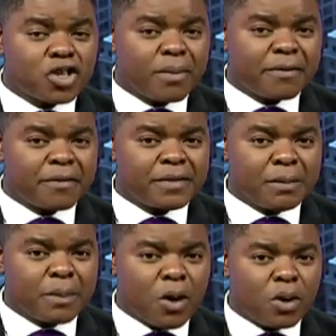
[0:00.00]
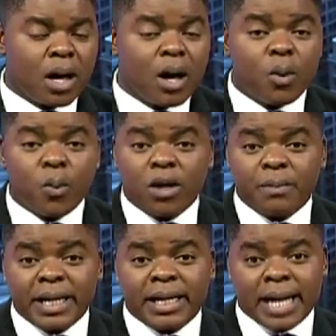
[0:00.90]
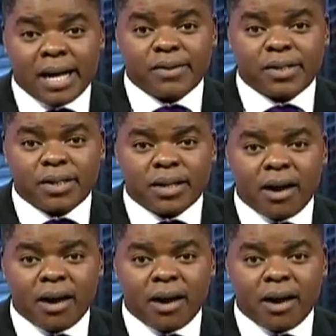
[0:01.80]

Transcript: October 15 poll will be announced.